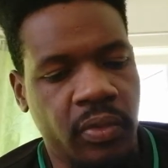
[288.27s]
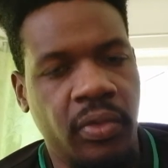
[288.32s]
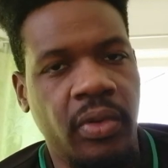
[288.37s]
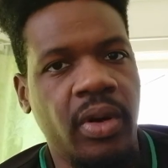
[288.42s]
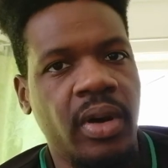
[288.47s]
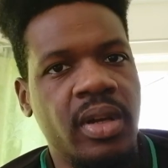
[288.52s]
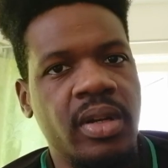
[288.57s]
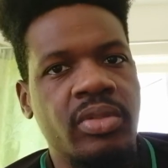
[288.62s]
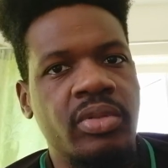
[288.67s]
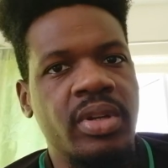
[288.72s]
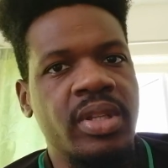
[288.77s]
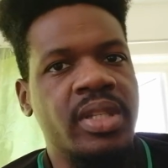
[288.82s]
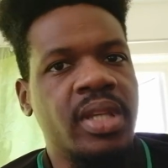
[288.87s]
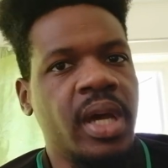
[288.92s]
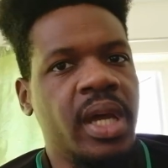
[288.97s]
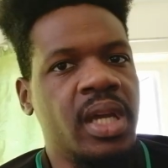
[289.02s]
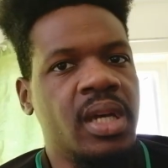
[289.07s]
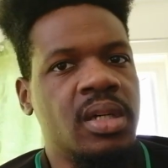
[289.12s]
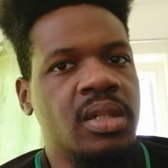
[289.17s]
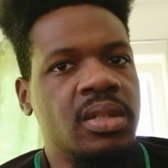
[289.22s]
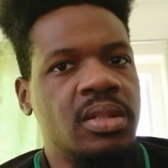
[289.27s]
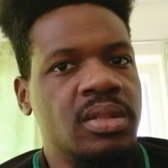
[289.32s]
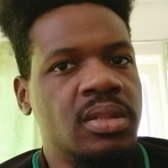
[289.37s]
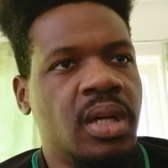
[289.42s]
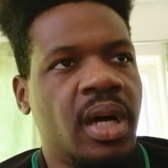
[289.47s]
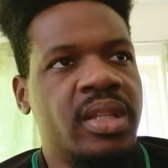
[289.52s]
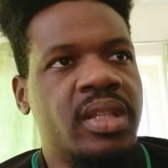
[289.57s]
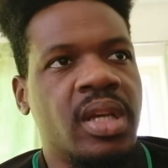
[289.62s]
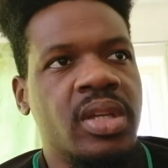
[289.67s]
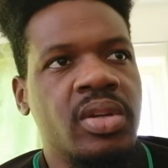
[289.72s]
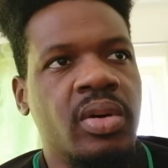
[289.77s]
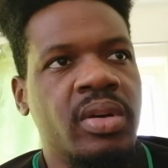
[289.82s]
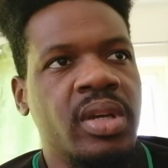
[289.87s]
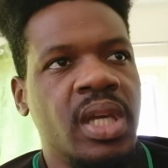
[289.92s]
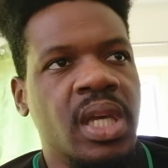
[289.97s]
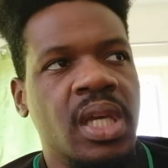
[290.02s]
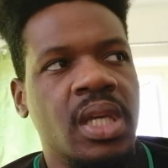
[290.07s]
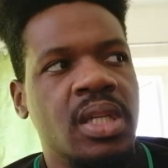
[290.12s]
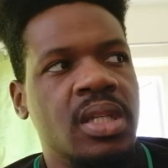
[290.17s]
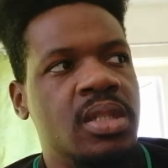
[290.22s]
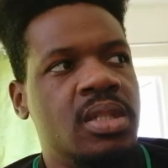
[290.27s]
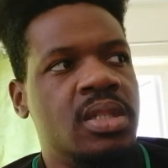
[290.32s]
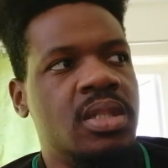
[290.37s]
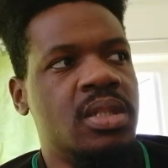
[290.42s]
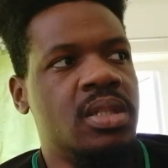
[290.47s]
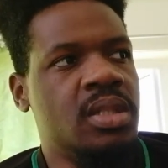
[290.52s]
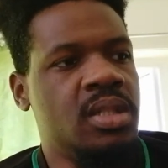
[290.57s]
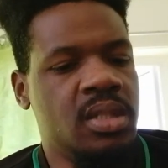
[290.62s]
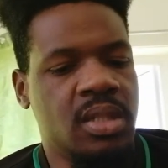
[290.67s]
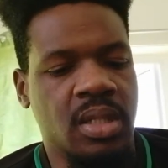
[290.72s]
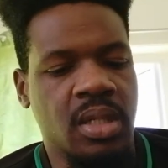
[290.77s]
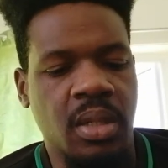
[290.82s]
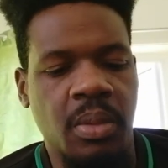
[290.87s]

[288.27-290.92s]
Varane retire at a young age.